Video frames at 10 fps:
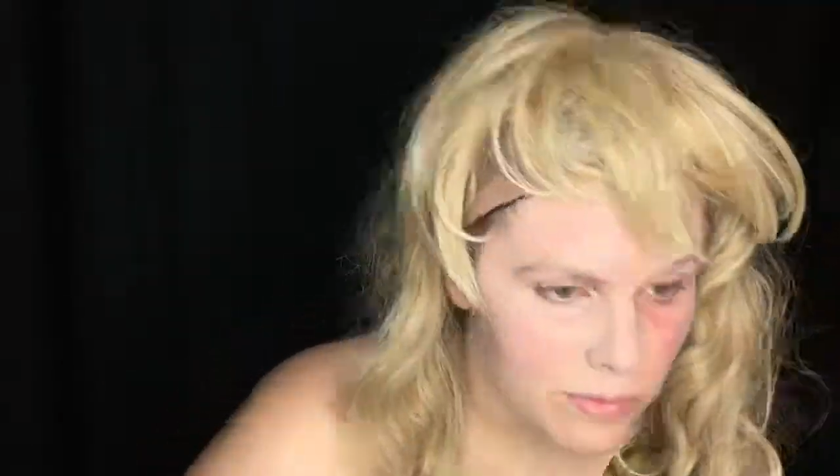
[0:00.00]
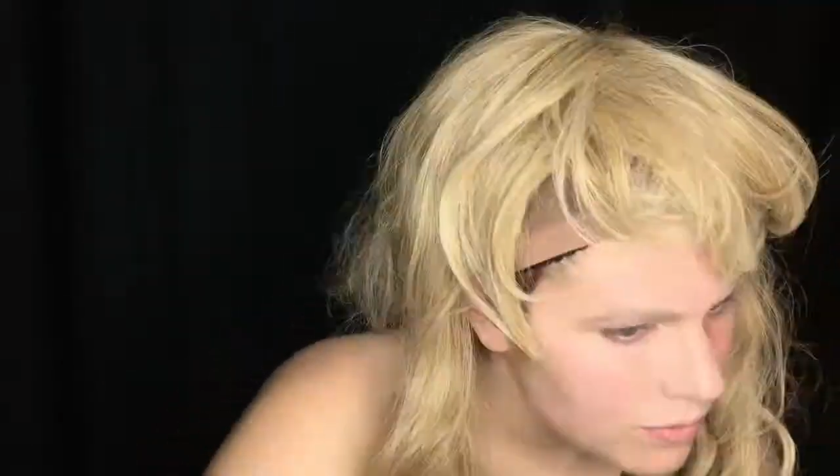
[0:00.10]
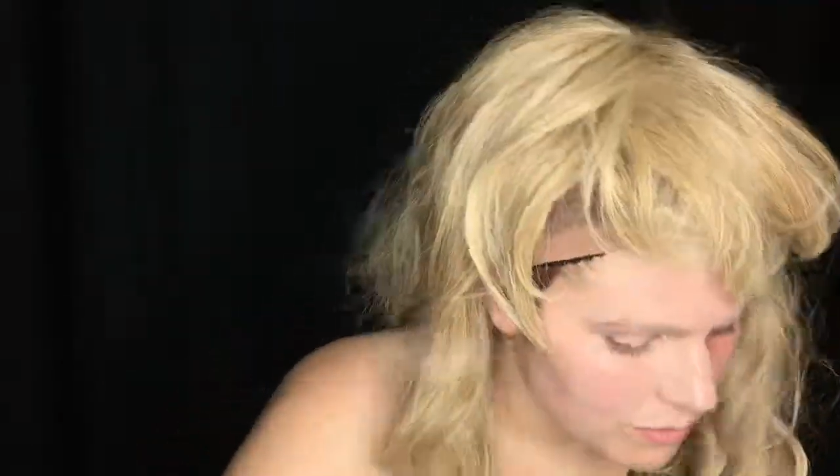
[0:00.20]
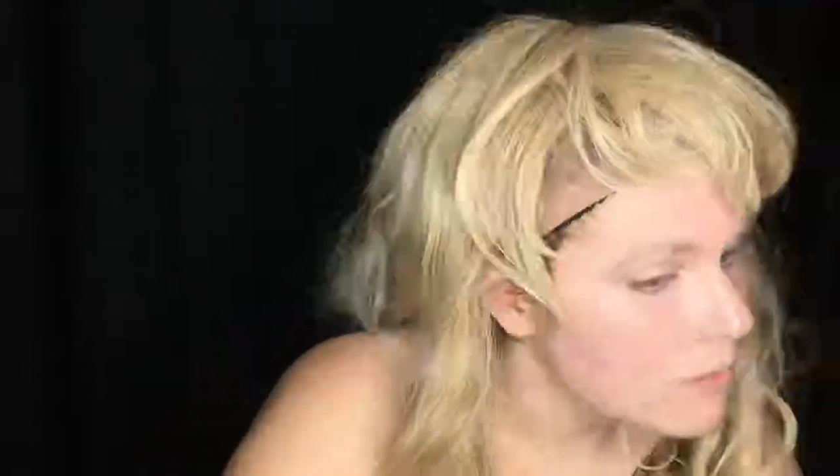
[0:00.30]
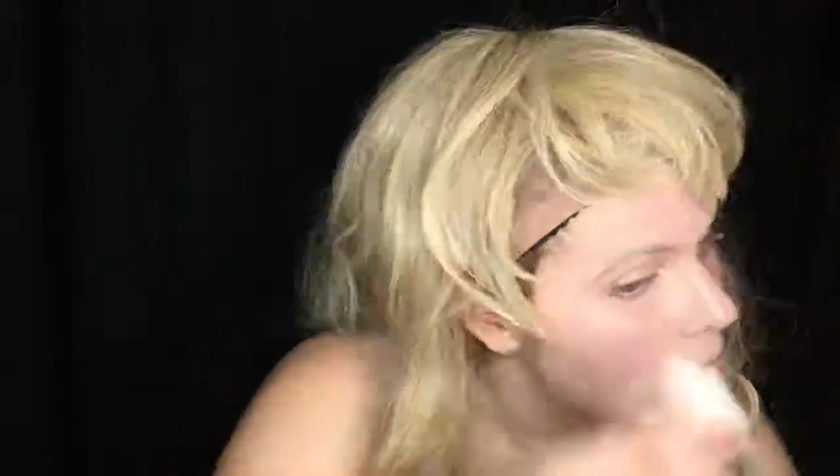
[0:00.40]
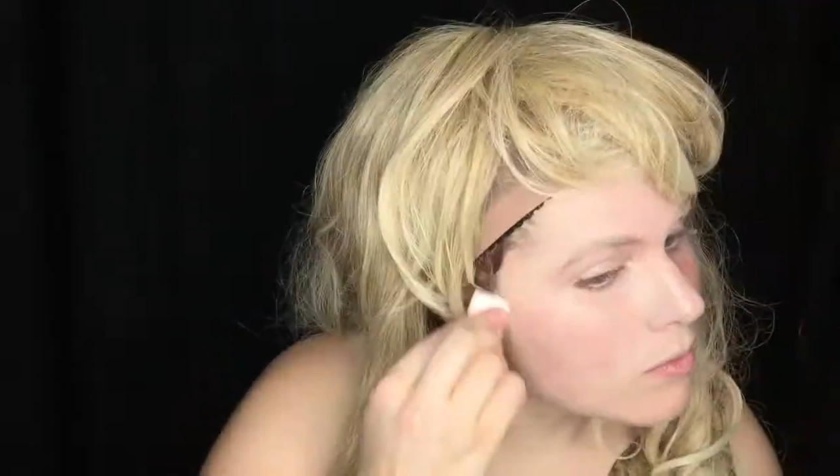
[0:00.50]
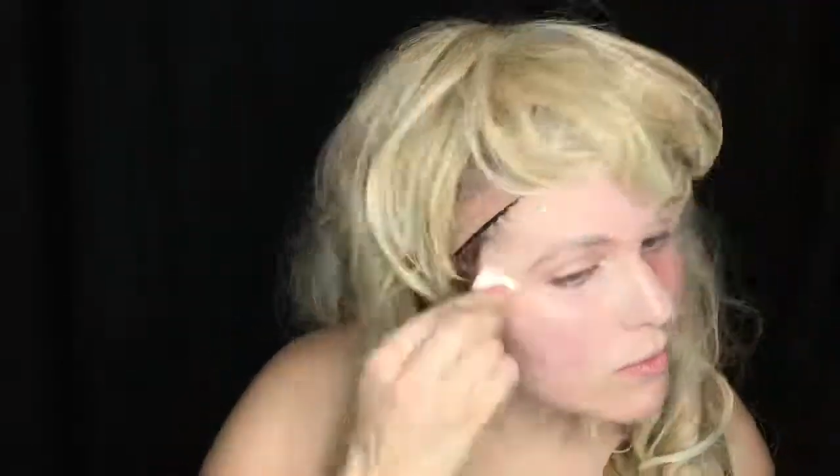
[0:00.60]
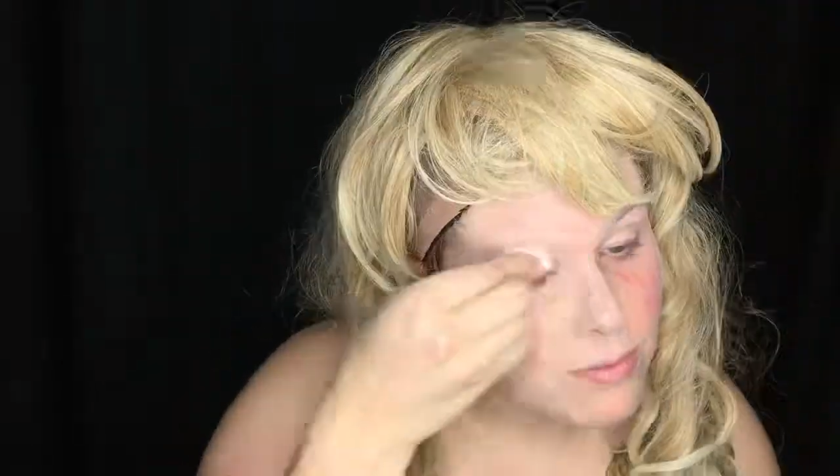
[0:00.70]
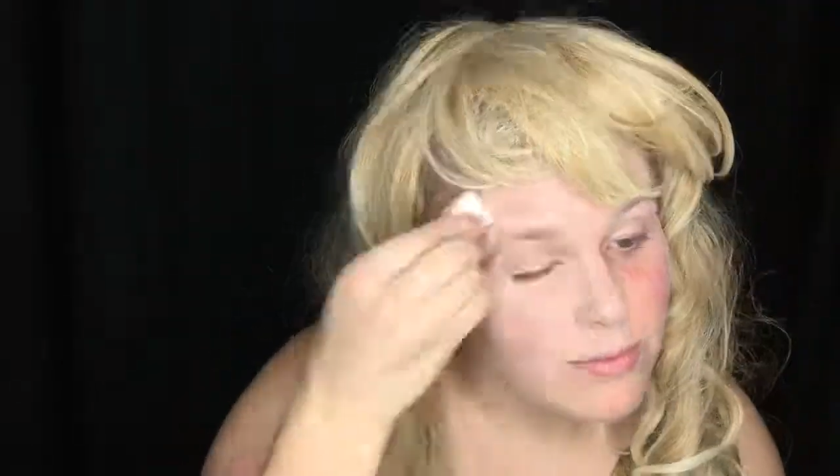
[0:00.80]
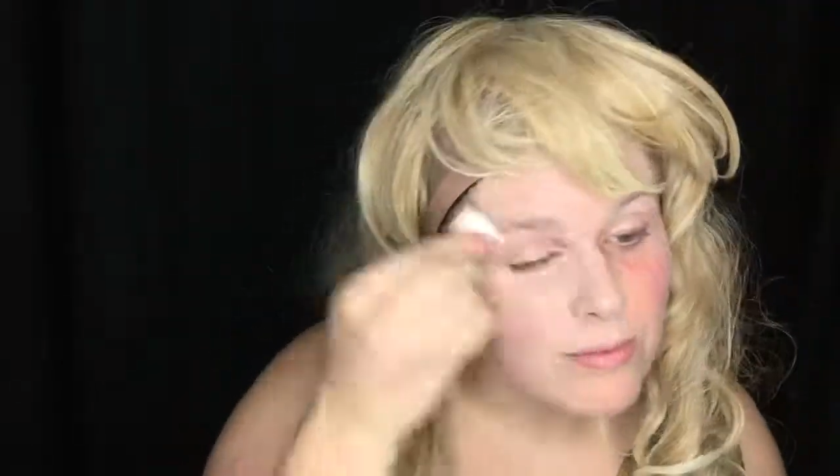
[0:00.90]
or
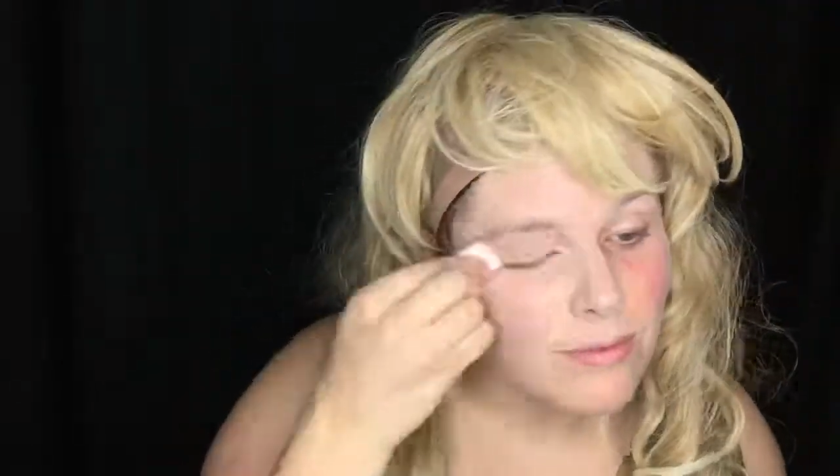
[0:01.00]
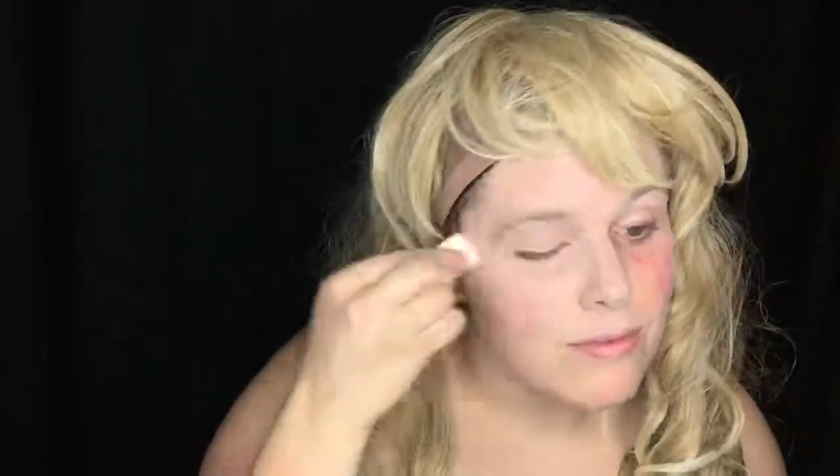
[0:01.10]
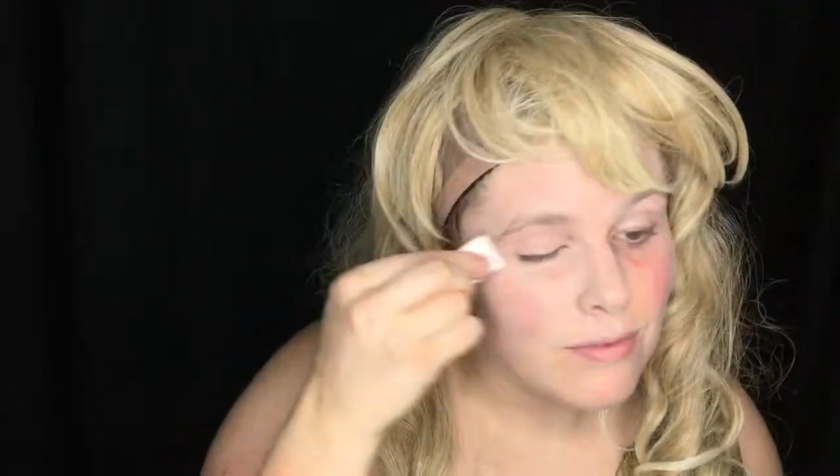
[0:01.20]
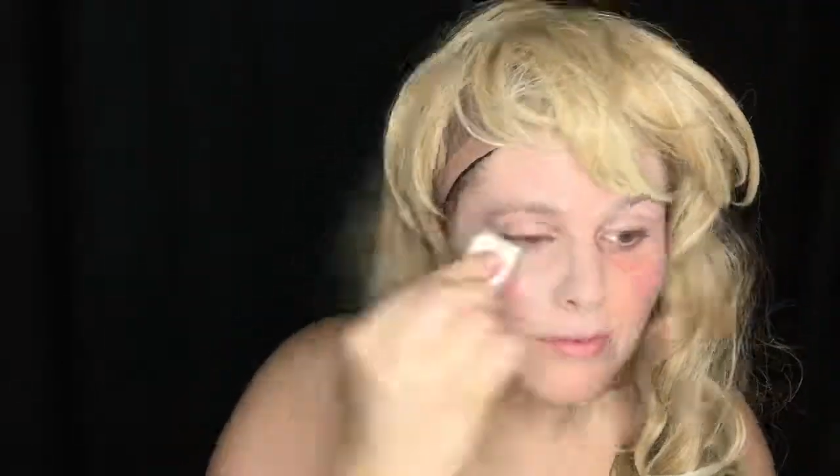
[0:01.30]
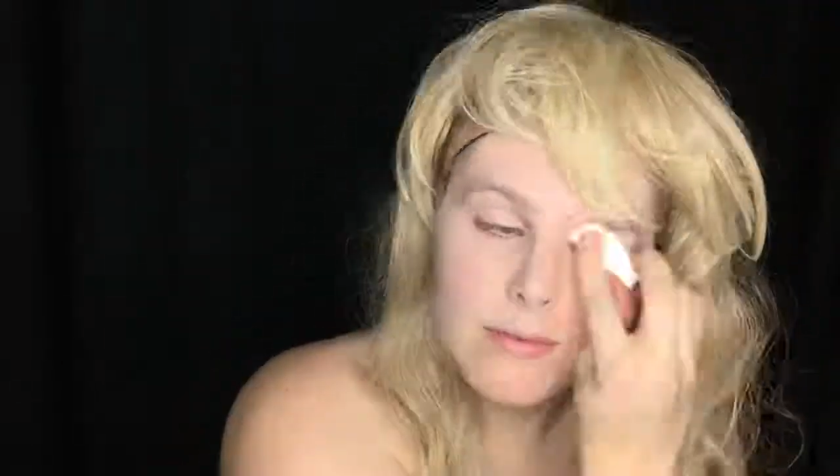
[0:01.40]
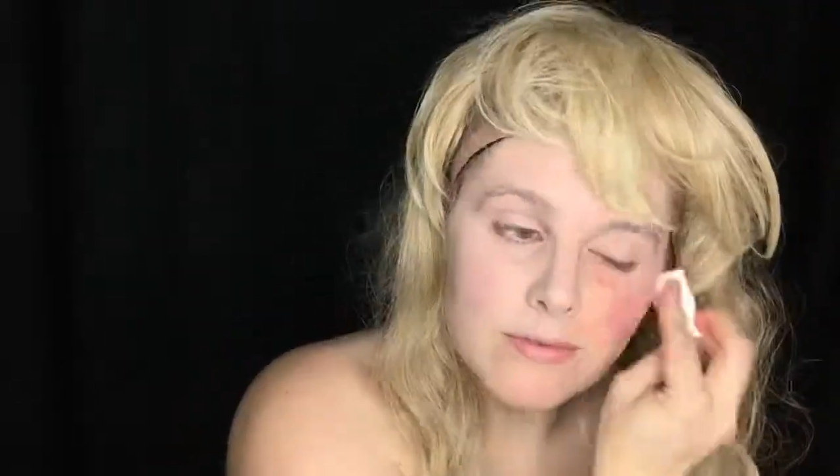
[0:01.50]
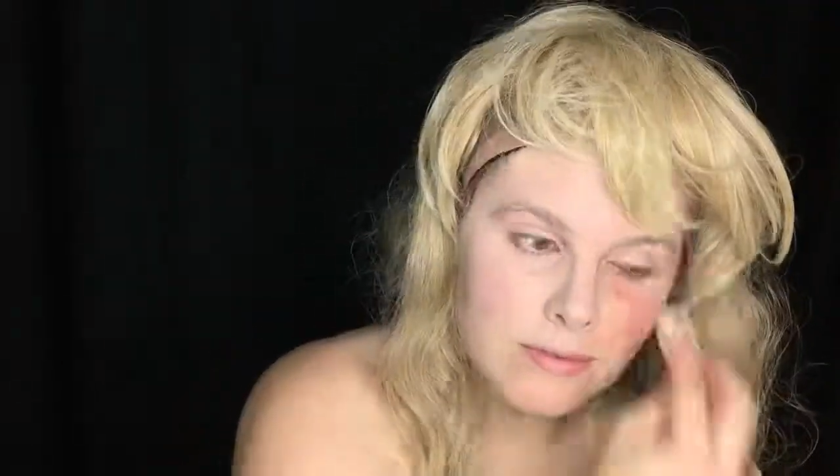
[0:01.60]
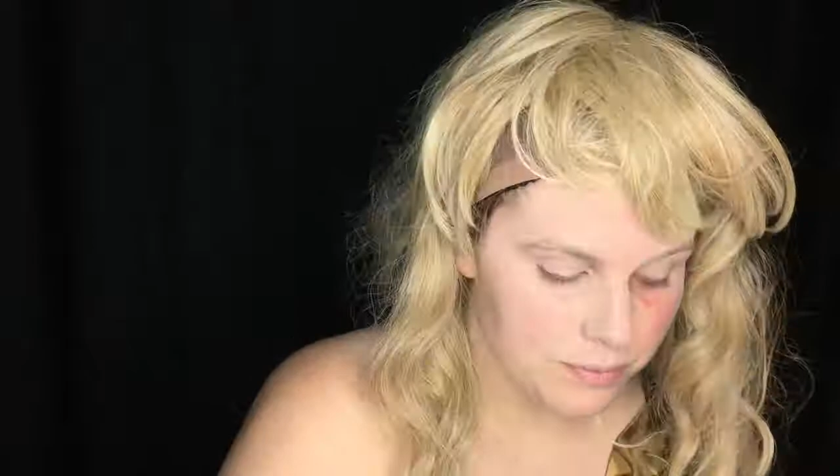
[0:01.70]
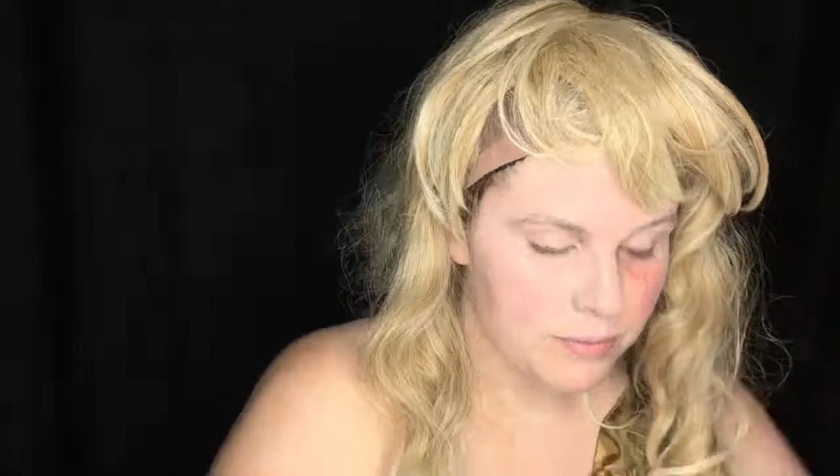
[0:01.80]
Dead Man Gray by